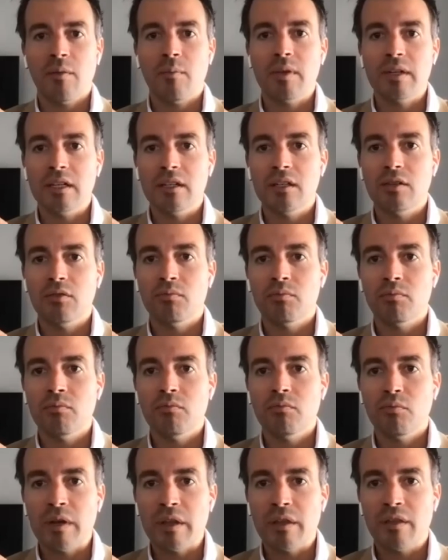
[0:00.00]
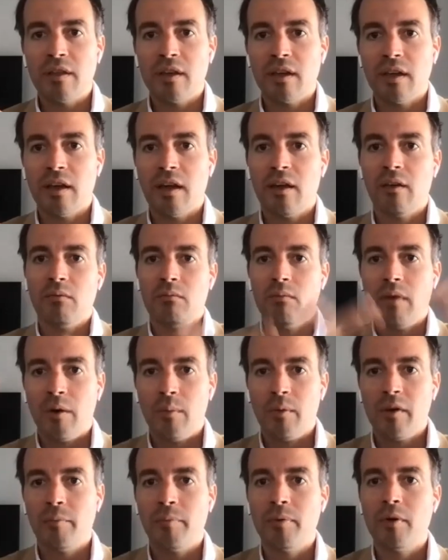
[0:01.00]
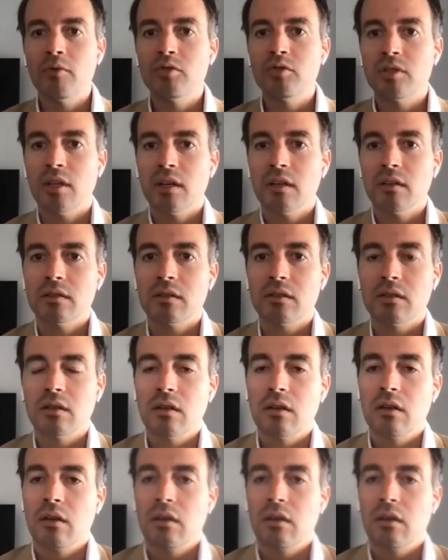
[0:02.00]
that we need to rethink how we approach things?